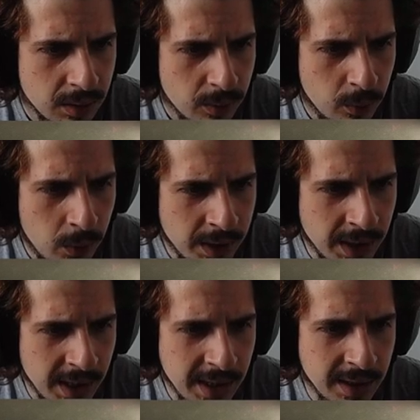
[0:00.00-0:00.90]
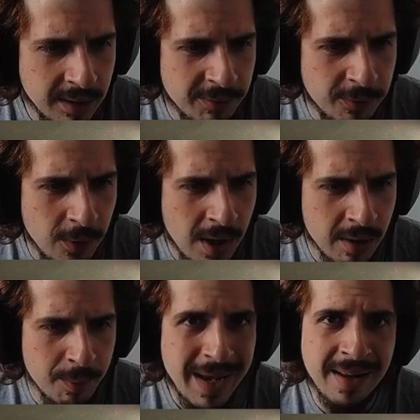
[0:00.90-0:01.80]
Where can I get the
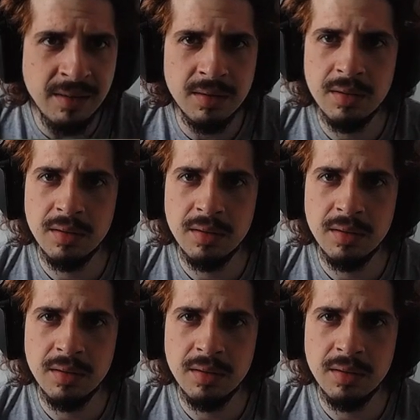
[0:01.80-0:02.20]
frother, man?